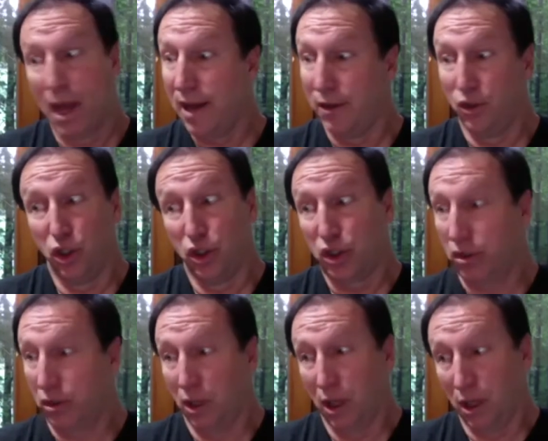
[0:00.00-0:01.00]
just,
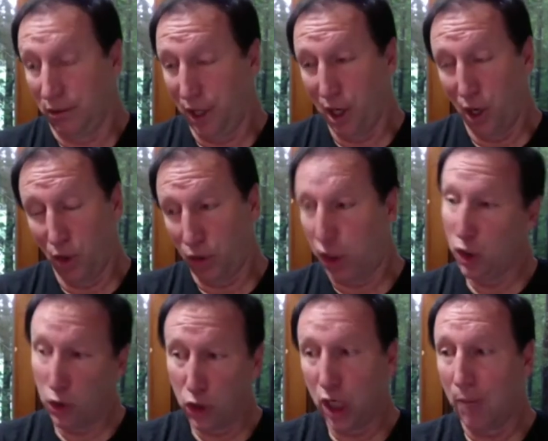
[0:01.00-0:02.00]
you know,
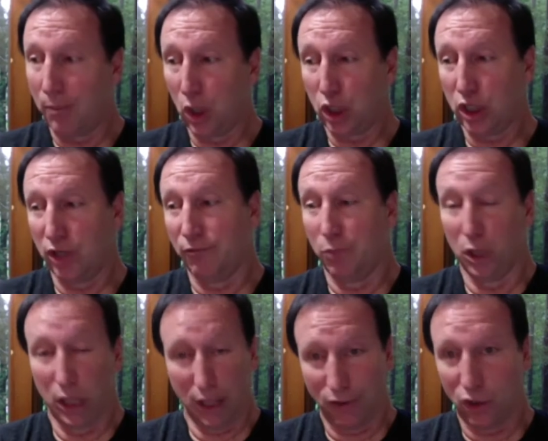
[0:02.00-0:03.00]
huge numbers of
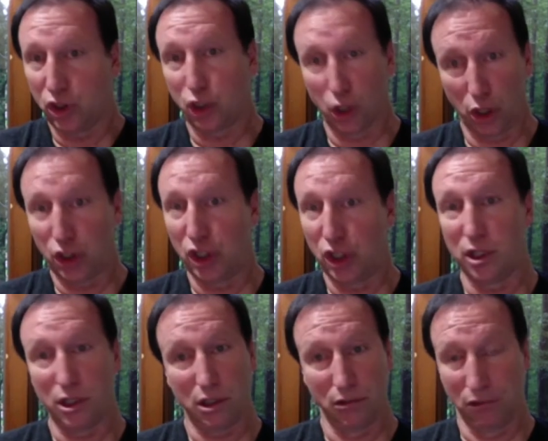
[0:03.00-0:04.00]
believers,
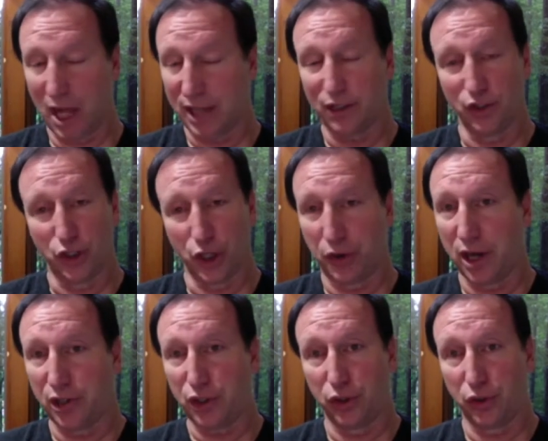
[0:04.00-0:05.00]
churches, lots of
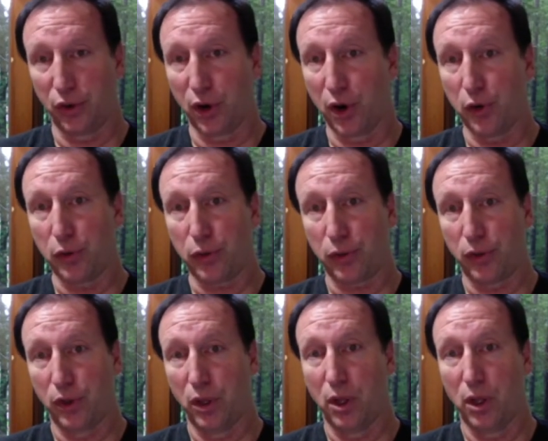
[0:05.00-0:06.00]
generational growth,
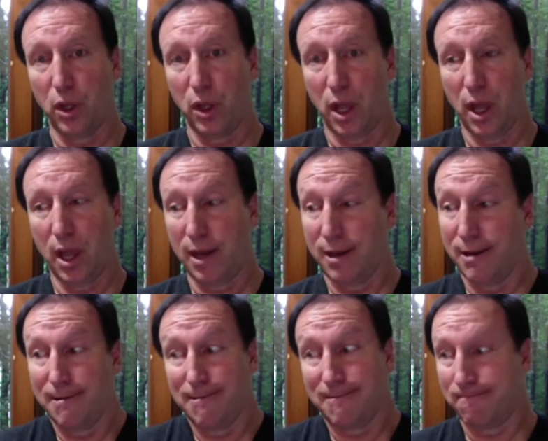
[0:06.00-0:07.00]
and,
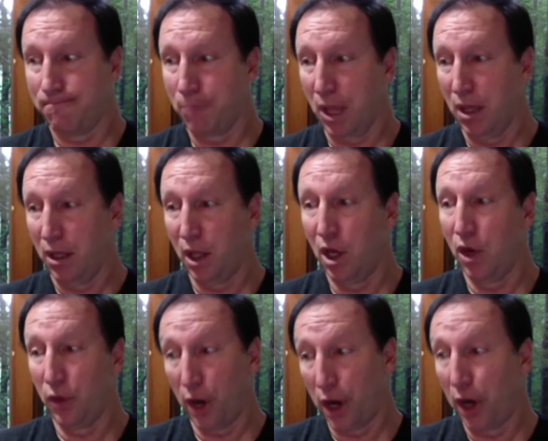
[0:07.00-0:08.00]
you know,
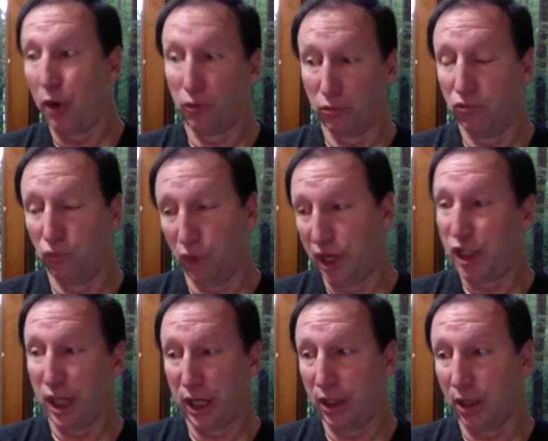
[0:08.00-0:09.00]
they're
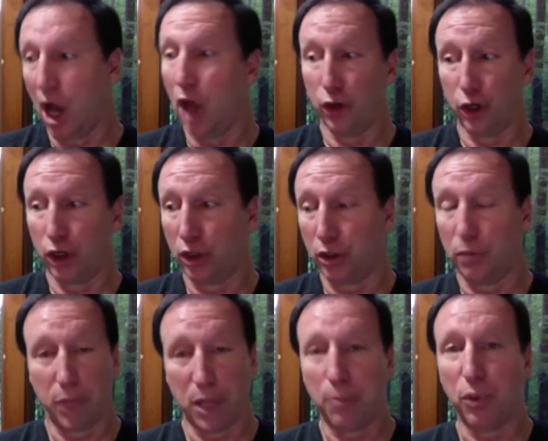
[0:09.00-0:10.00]
reaching other
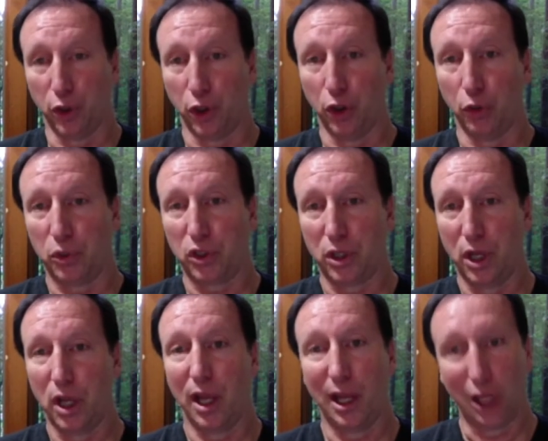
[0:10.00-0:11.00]
people groups,
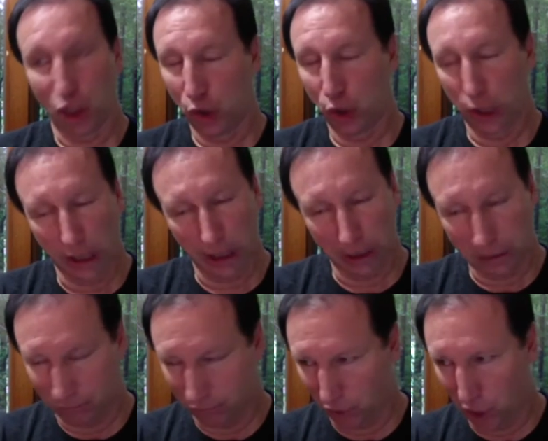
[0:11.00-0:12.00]
including,
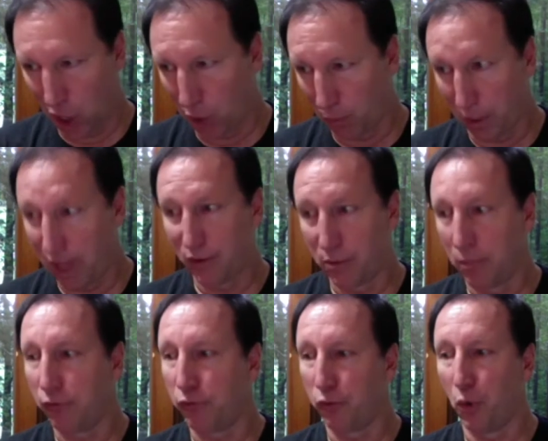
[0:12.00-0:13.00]
you know, even
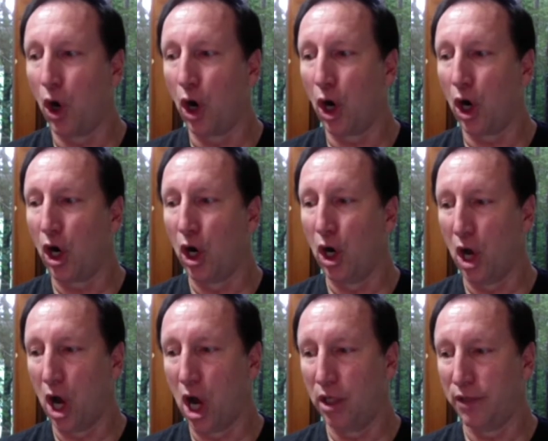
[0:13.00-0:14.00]
before
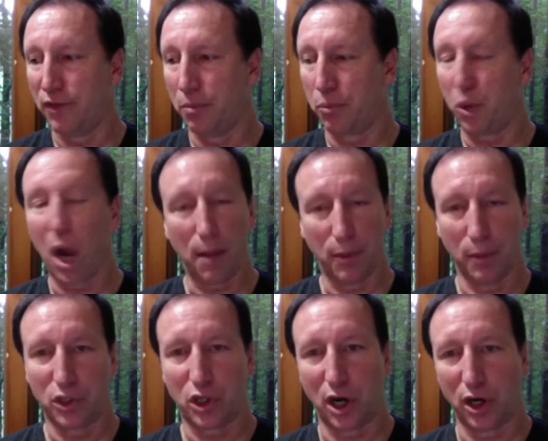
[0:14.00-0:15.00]
all of the problems
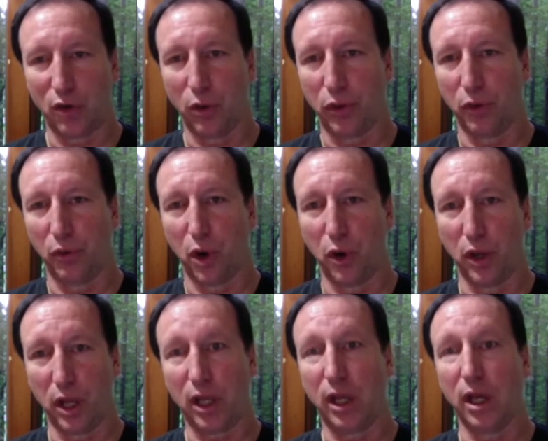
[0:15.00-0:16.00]
started with the
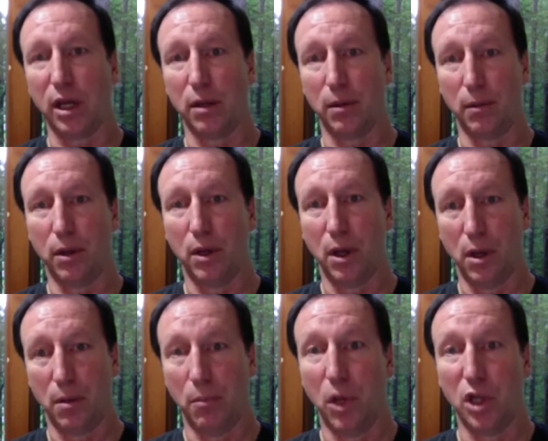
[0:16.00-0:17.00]
Rohingya
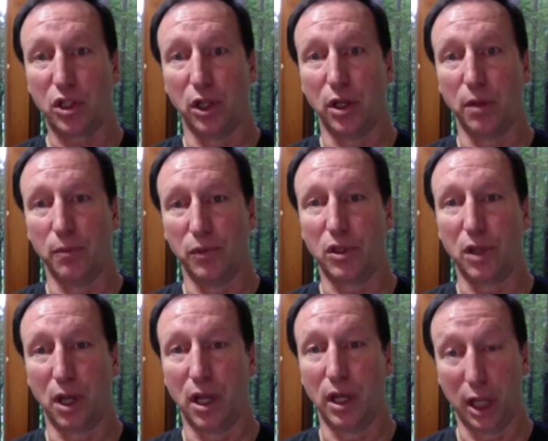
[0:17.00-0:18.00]
Muslims,
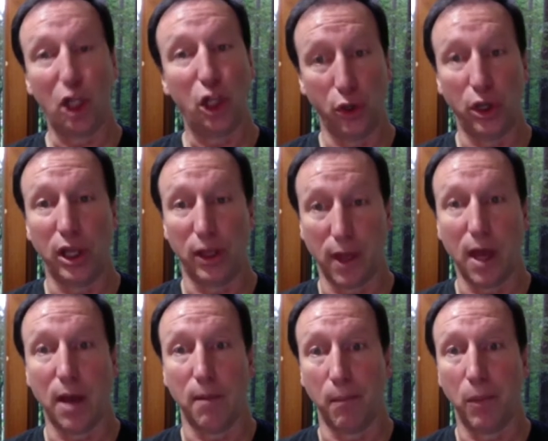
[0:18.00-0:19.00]
including
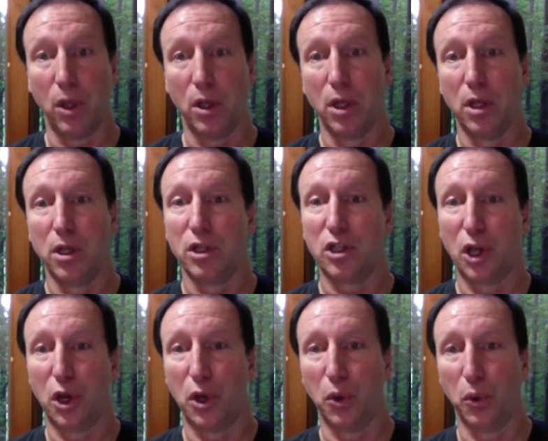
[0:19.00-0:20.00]
them.
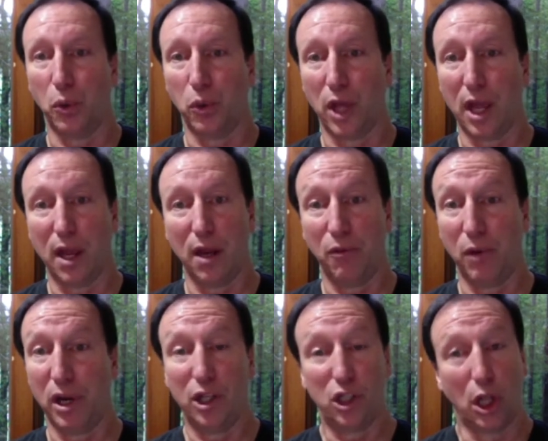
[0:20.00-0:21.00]
So they
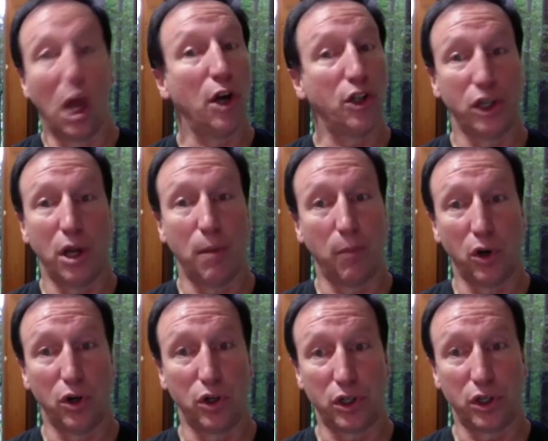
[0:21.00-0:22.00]
reached large numbers
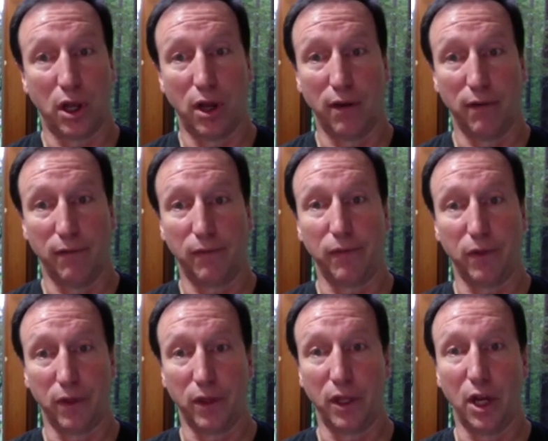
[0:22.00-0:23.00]
of,
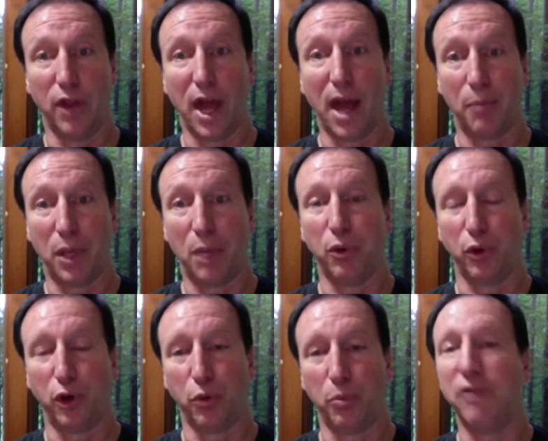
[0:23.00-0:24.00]
you know, that people
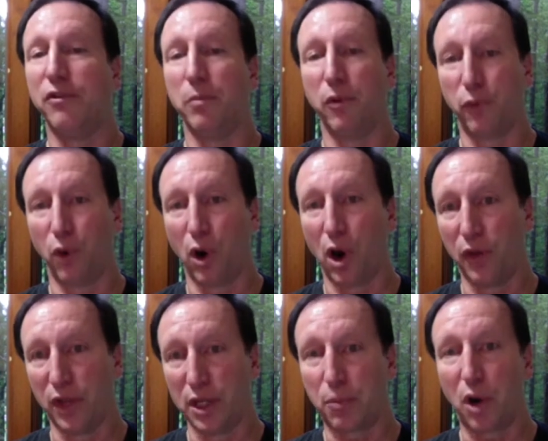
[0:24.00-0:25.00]
group even before all these
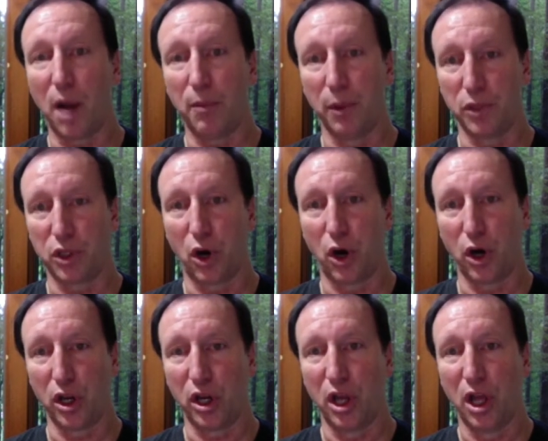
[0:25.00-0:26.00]
problems started,
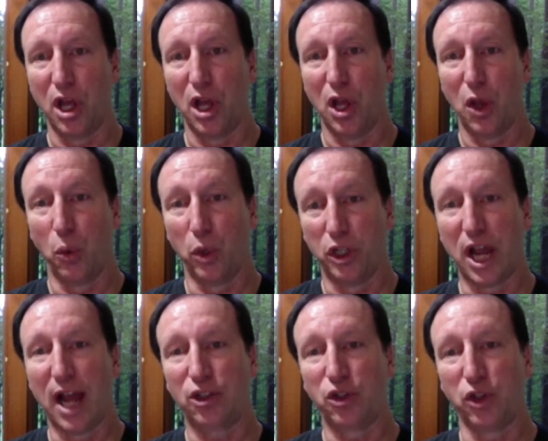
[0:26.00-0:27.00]
which
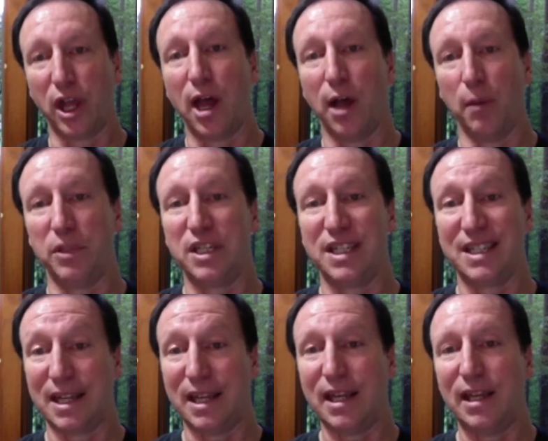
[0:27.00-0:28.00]
actually helped
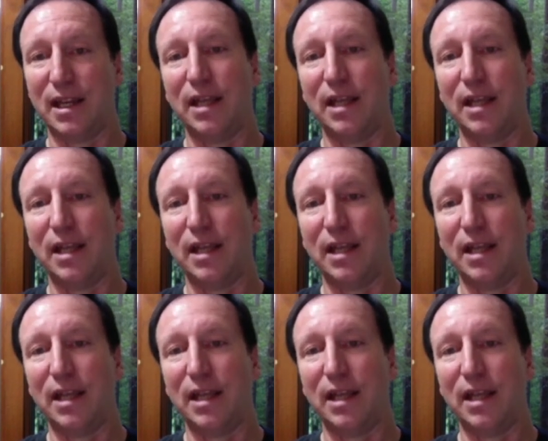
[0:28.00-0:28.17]
seed,